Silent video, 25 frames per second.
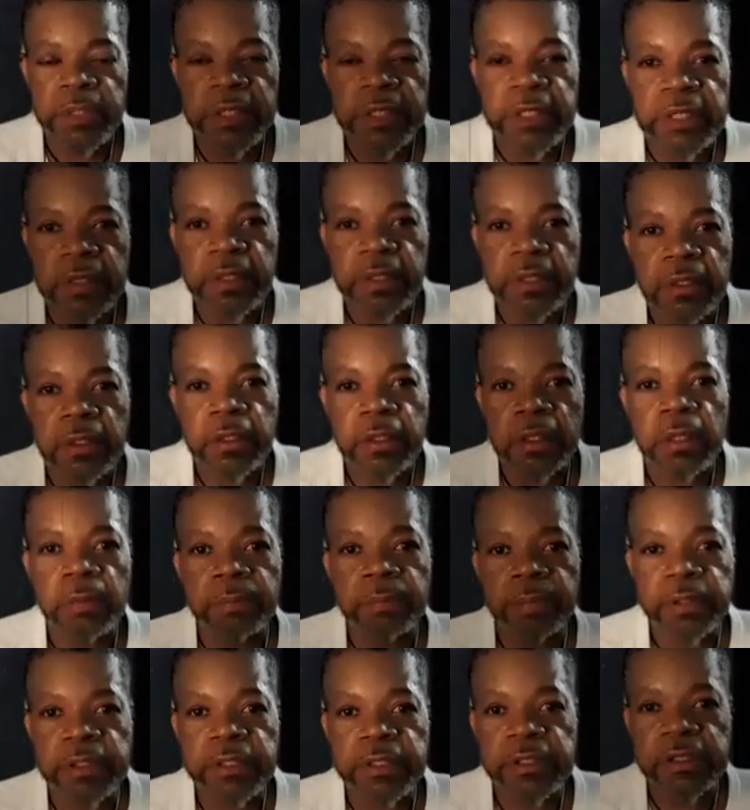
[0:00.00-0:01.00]
Be
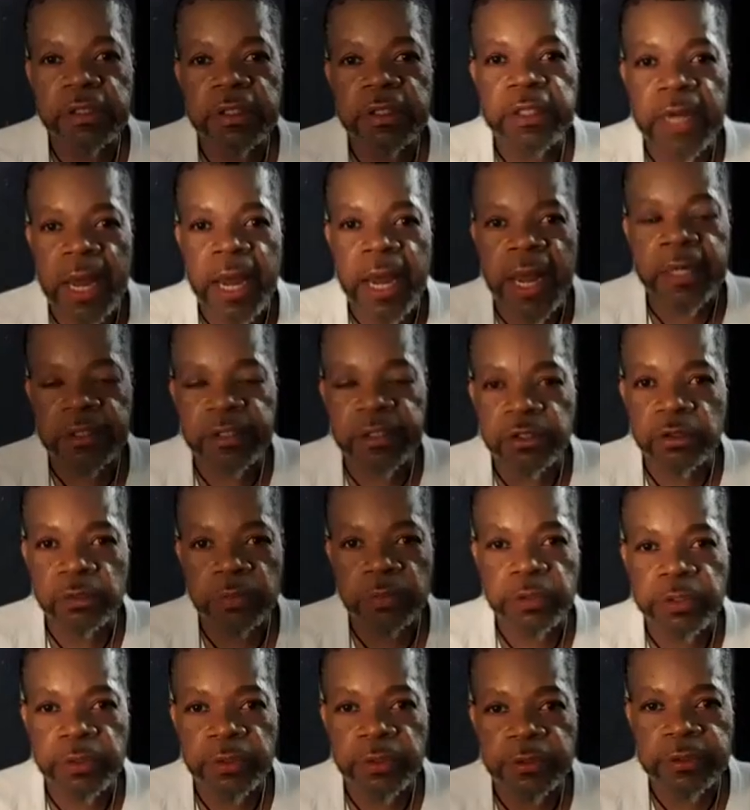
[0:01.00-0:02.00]
completely
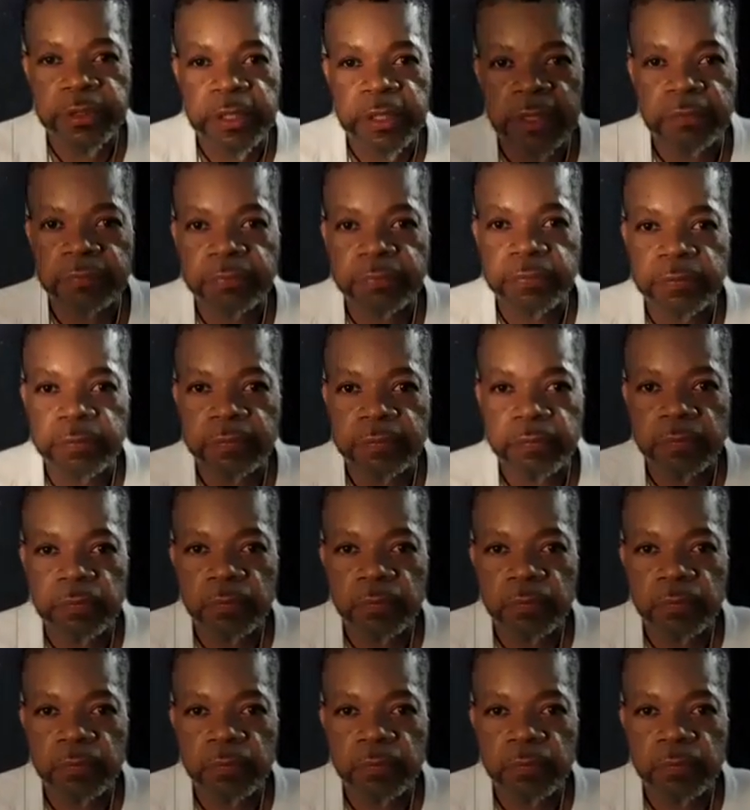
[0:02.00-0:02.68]
honest with yourself.